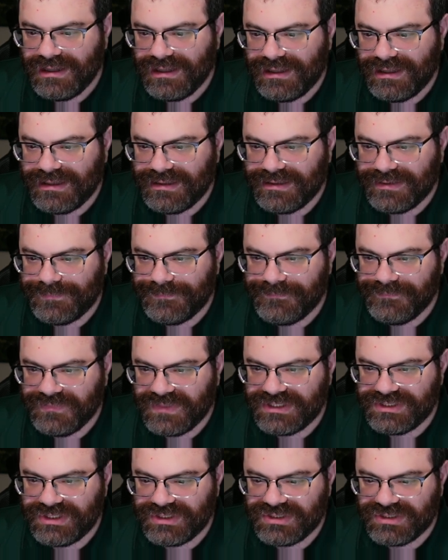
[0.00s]
Um,
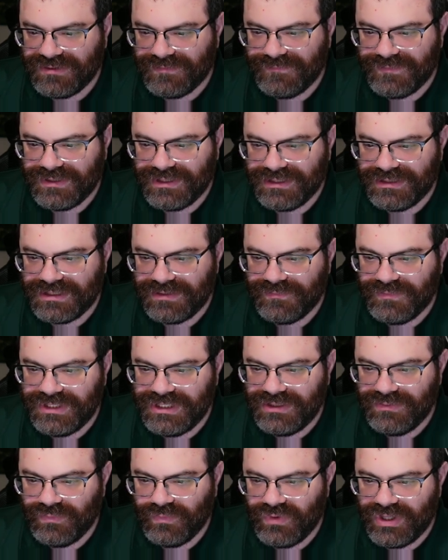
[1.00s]
let's just start filling them. We
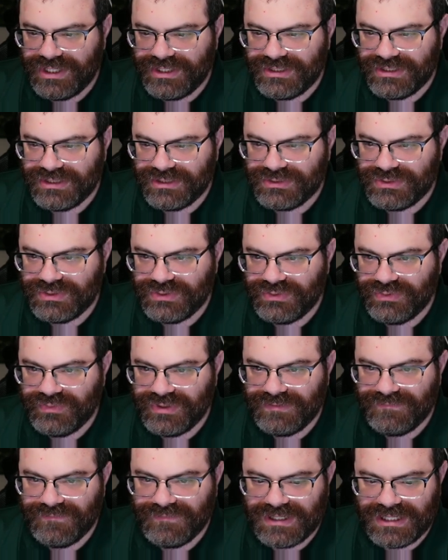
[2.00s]
need one, two,
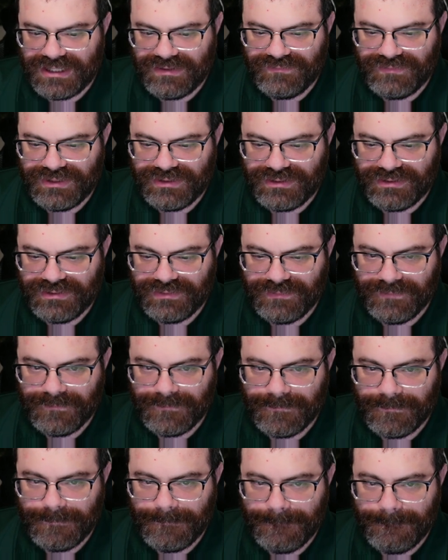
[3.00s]
and five here.
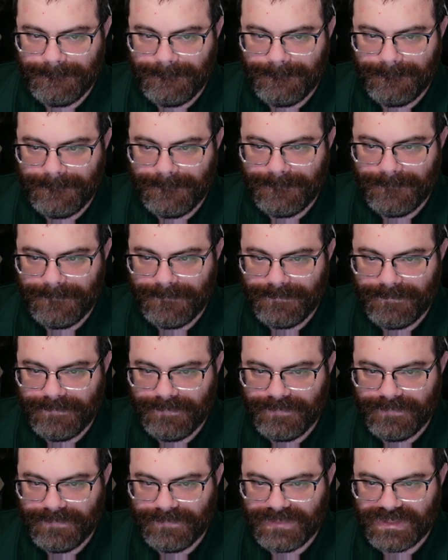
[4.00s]

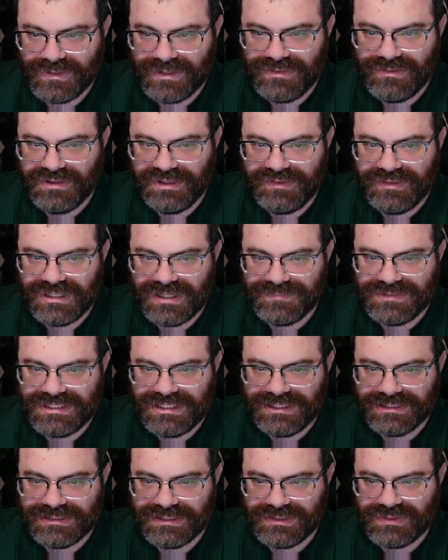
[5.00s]
Okay, the only thing I'm
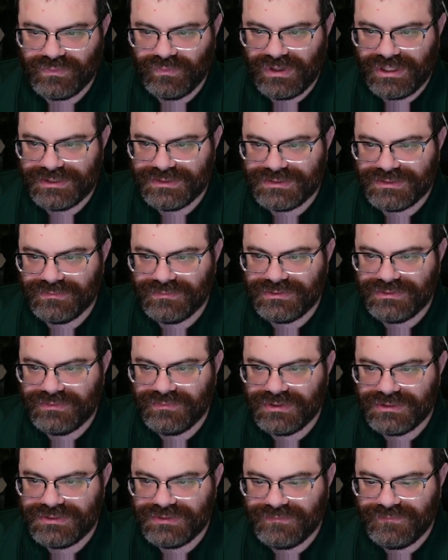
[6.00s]
seeing is this one. So we'll do
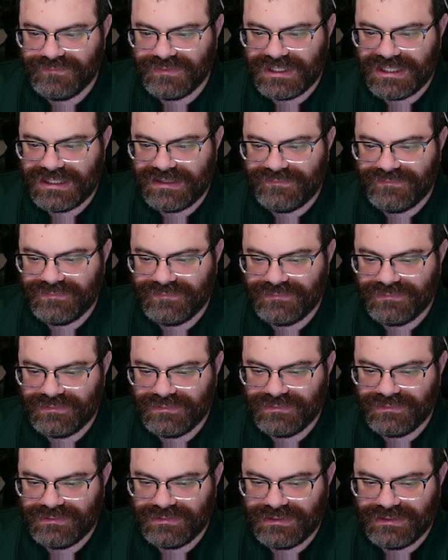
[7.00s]
one, two, five,
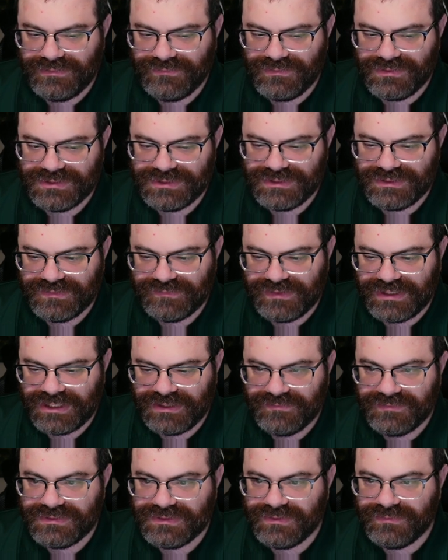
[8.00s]
and of course this
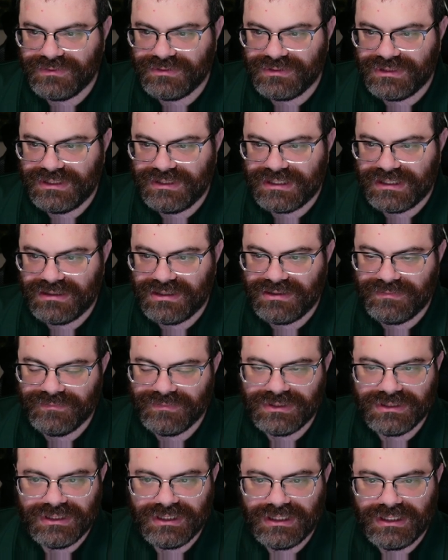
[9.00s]
five. So we'll clean that
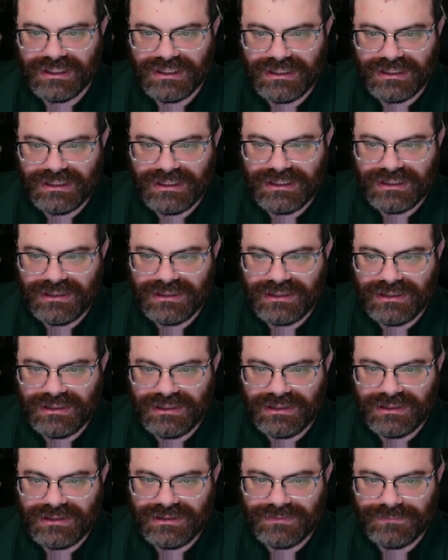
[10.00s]
up.
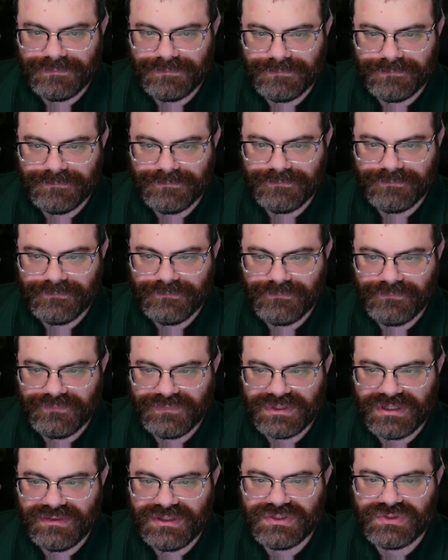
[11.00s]
Um,
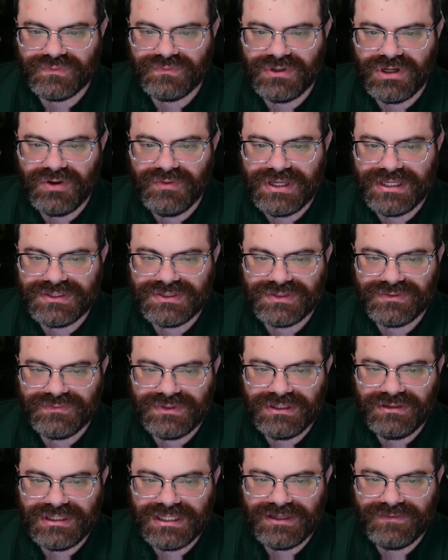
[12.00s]
this row has
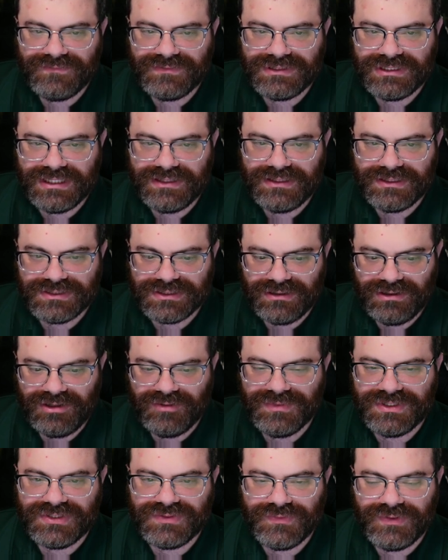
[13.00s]
three left and this
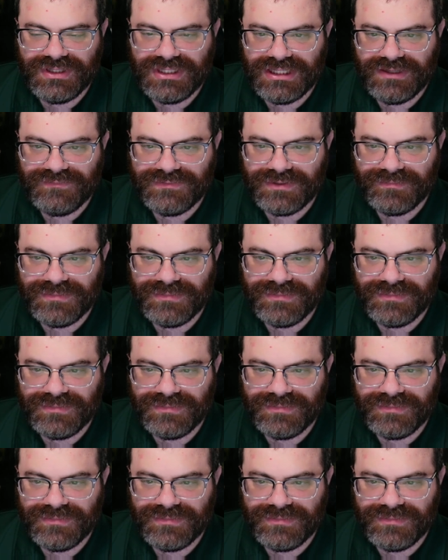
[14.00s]
column has three left.